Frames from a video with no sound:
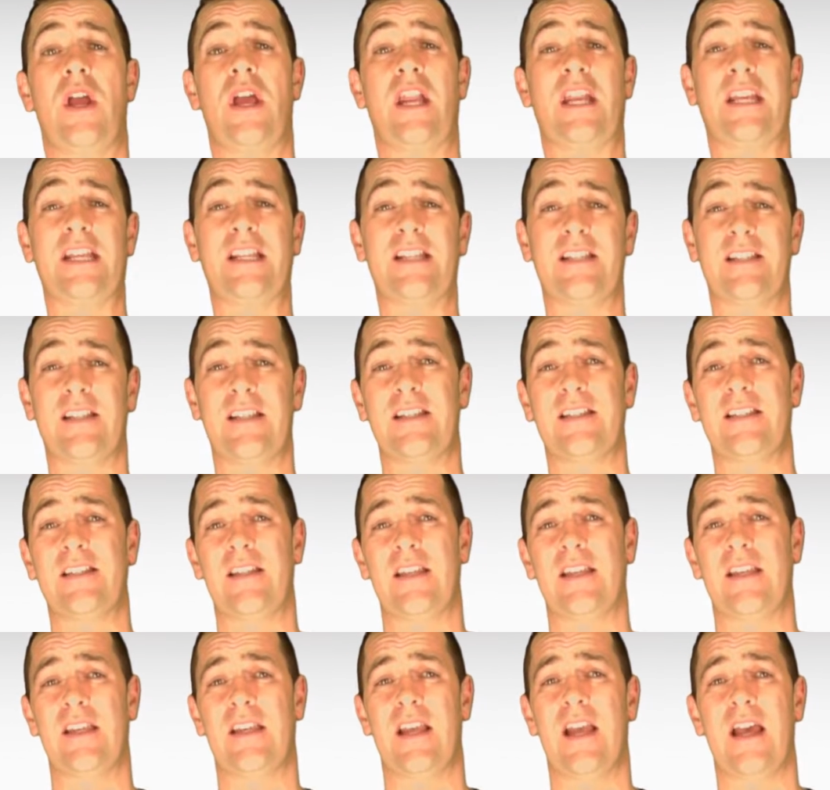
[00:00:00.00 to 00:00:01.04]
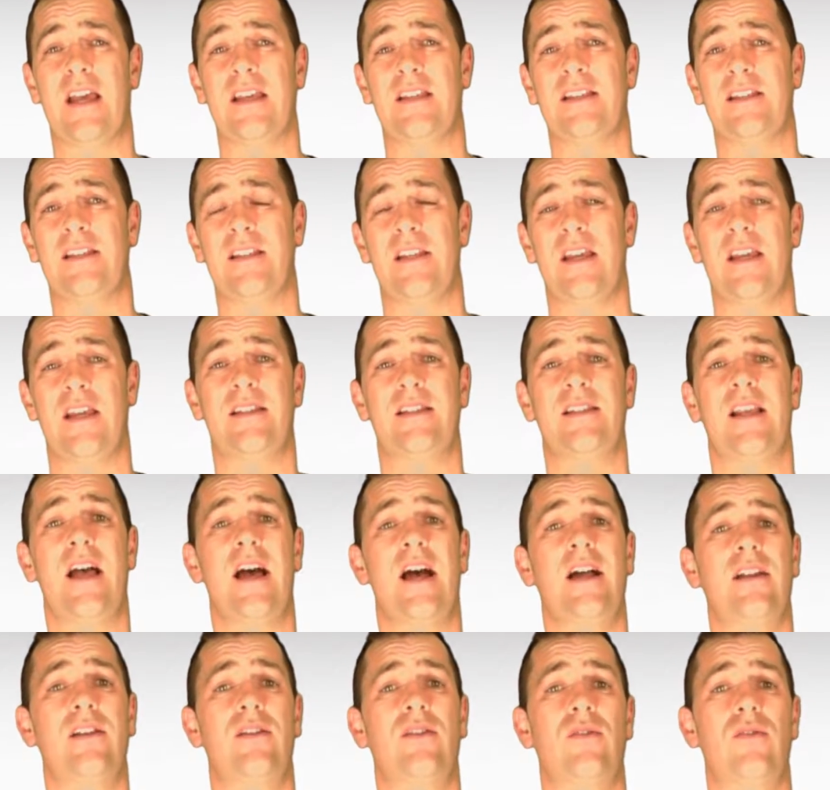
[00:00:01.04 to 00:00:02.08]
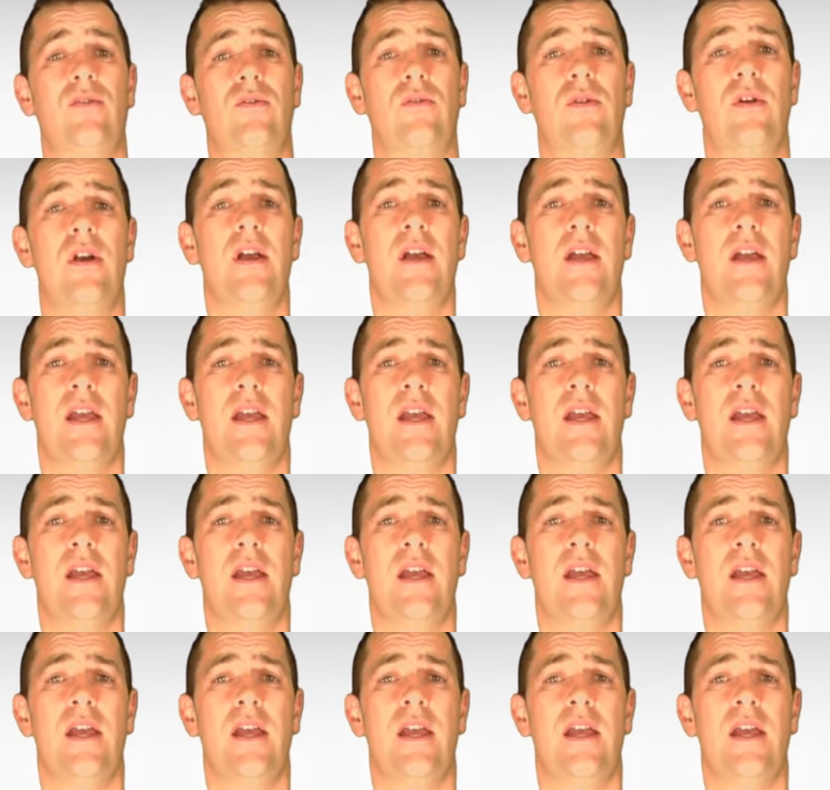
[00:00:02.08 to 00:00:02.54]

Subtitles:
an existing KCS article,